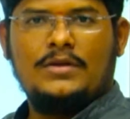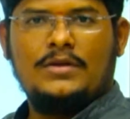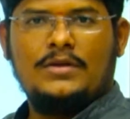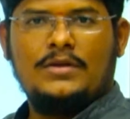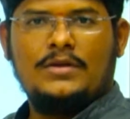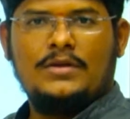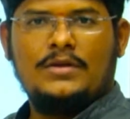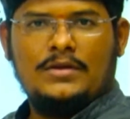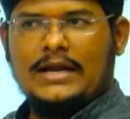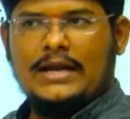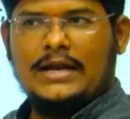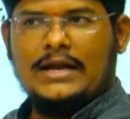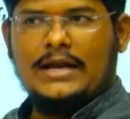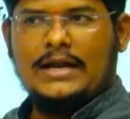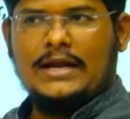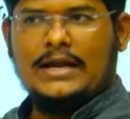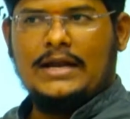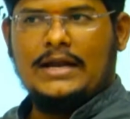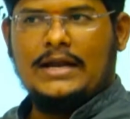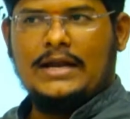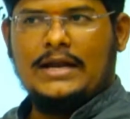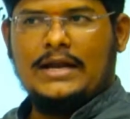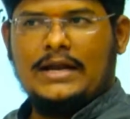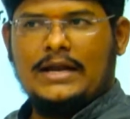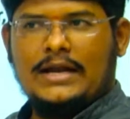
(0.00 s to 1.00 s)
and also
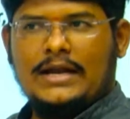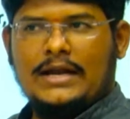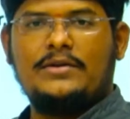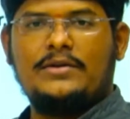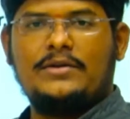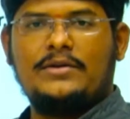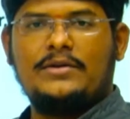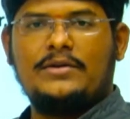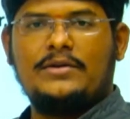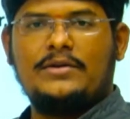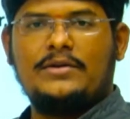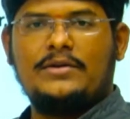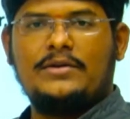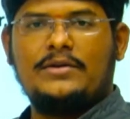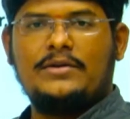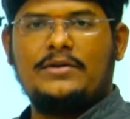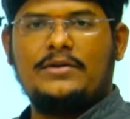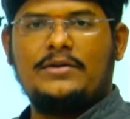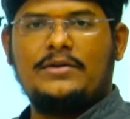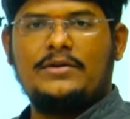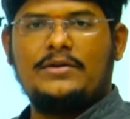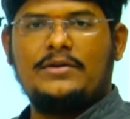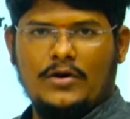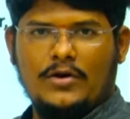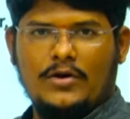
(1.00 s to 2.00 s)
NET
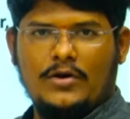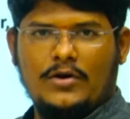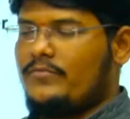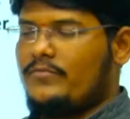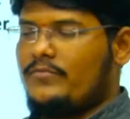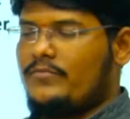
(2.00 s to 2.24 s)
platform.